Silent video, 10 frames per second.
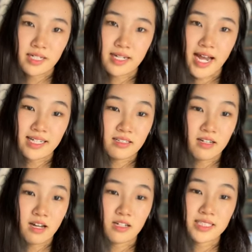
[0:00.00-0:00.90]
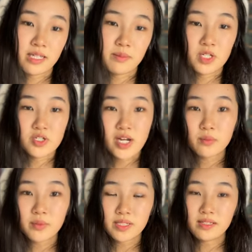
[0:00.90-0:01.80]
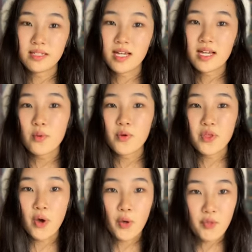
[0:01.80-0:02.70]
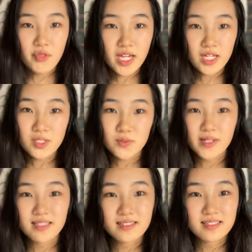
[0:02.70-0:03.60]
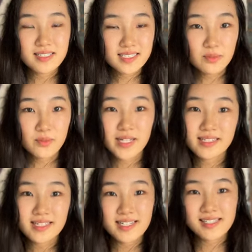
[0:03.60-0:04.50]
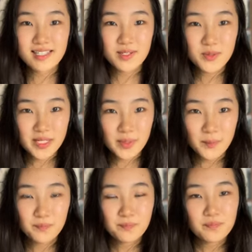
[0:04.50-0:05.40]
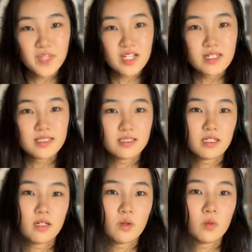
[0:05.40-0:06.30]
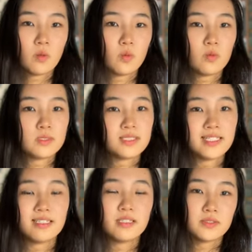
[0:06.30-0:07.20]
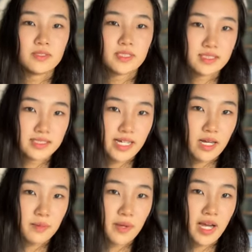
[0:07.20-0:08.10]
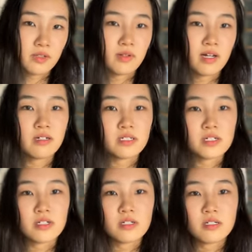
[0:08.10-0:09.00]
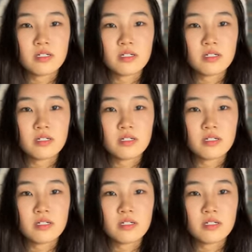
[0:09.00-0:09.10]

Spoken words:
I did not keep in check with the whole thing to see whether it is going. So when thinking to this step, I no longer